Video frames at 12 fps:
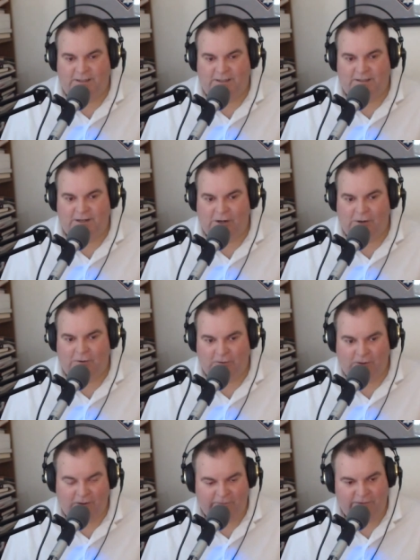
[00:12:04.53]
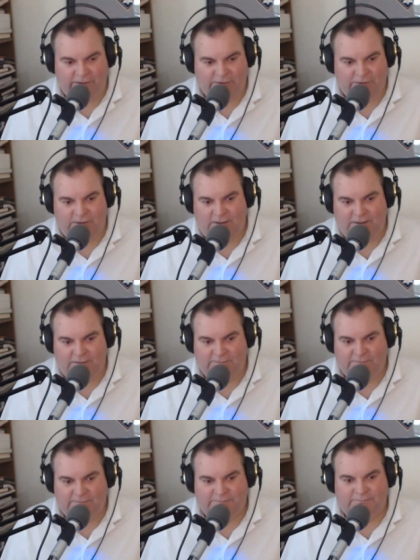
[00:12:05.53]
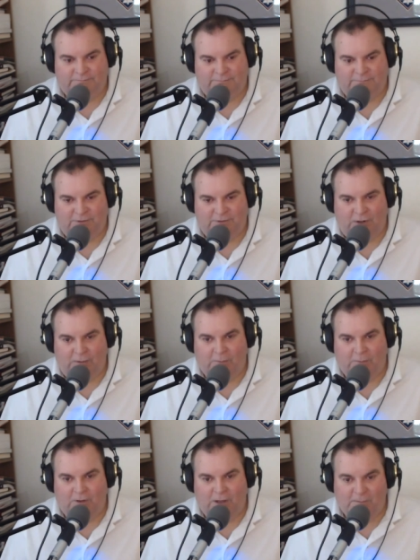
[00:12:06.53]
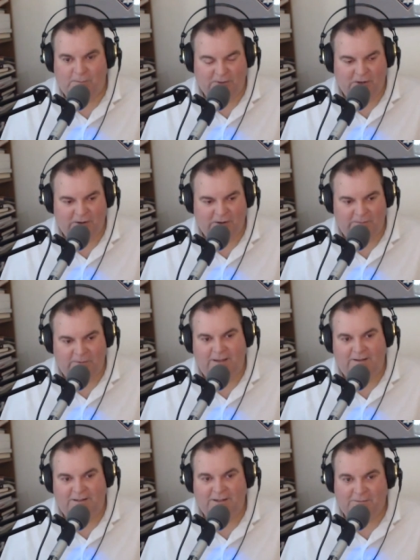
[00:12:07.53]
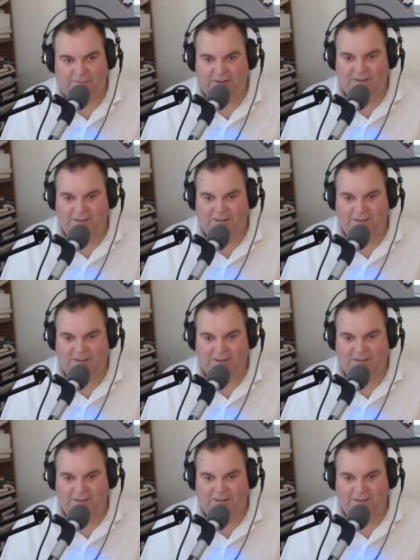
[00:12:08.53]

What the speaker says: inherit all of this terrible commentary about him.